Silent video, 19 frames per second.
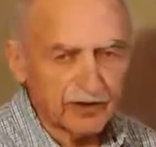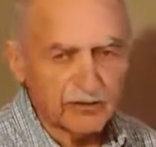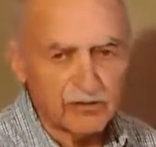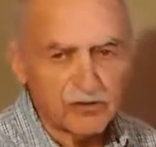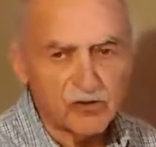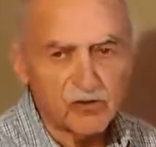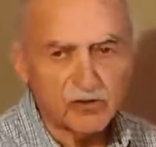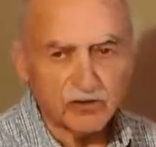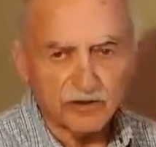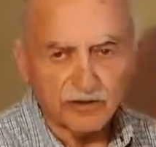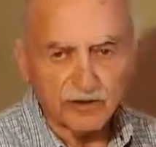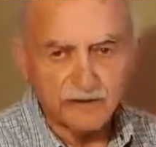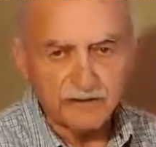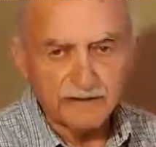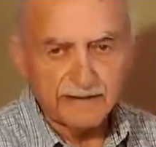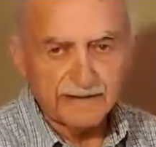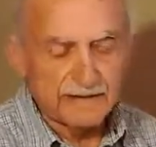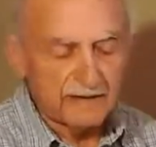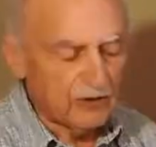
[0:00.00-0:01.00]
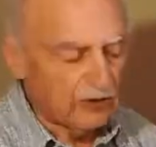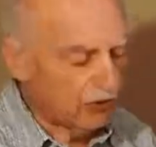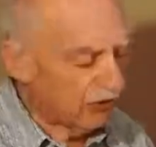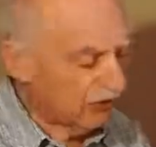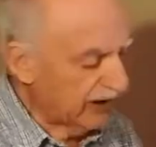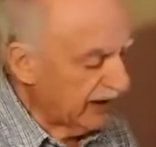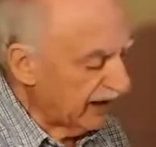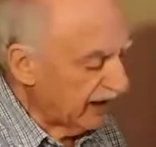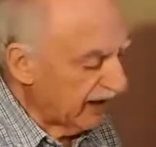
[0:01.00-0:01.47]
on the moon
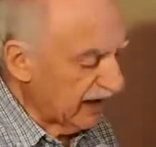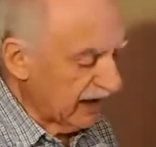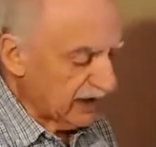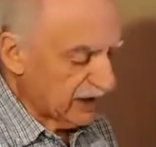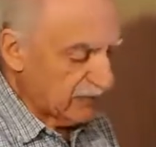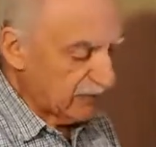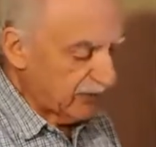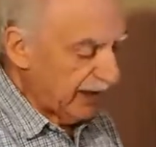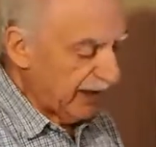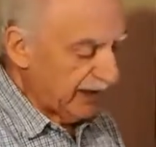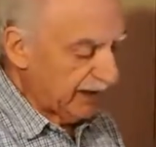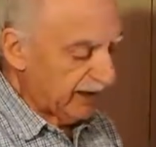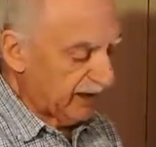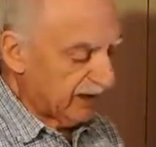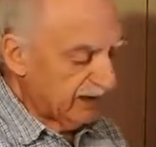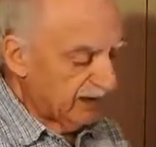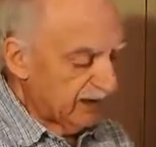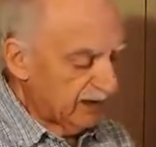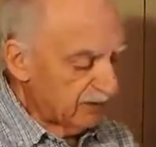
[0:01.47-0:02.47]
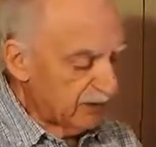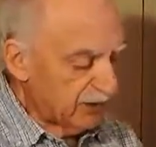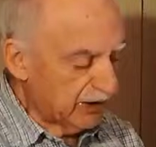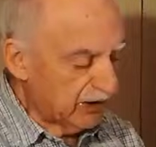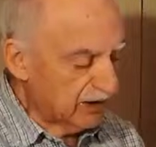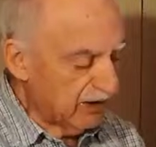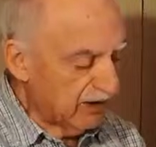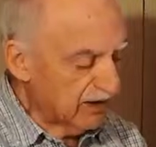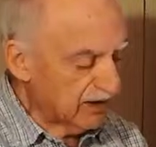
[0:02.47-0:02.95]
or in any other planet,
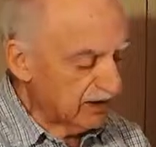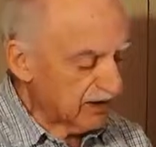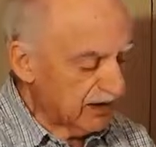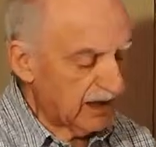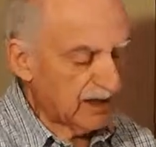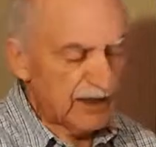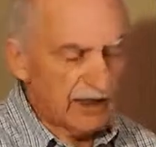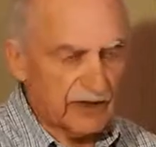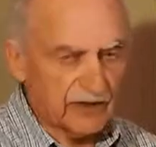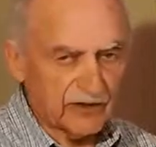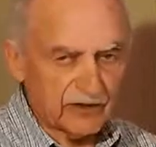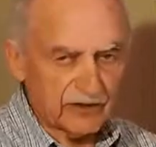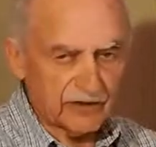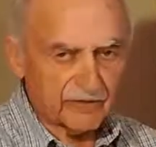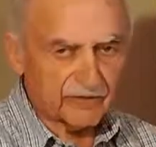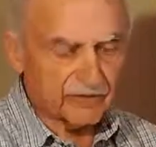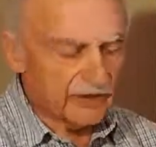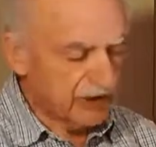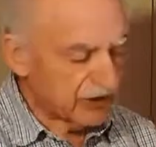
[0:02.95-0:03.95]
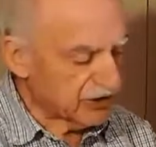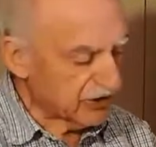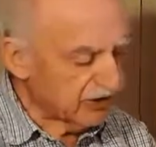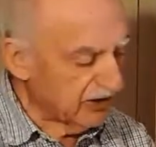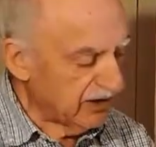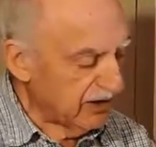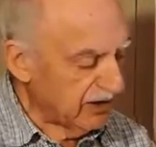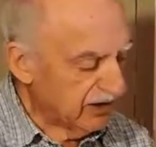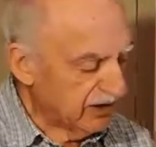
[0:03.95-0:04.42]
because other than
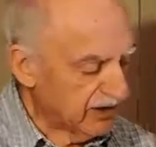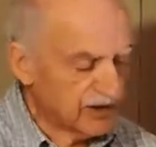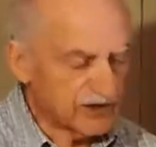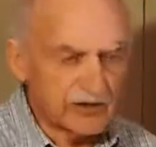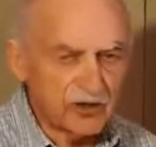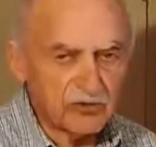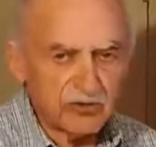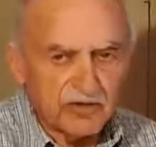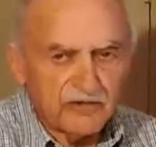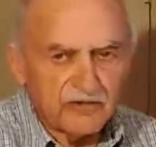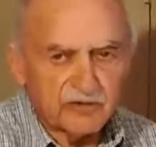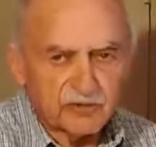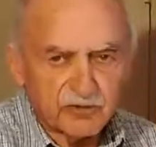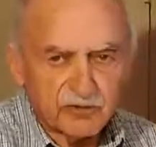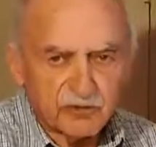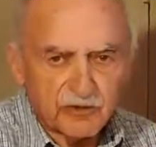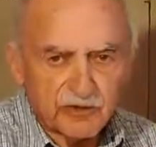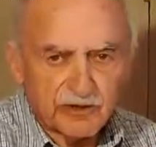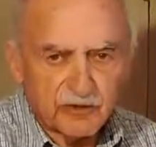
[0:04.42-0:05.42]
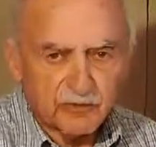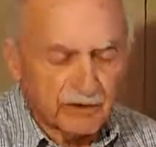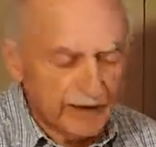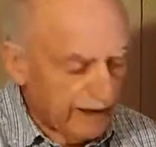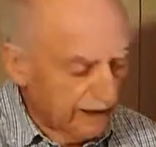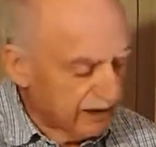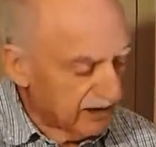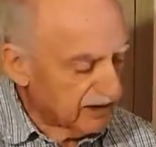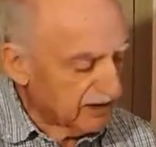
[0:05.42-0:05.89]
friction, there's no difference between the
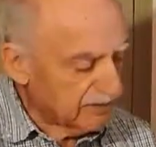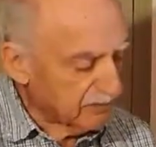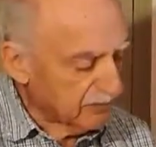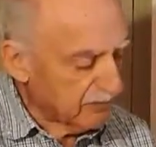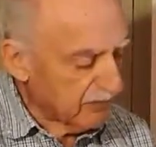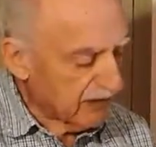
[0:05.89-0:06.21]
planets.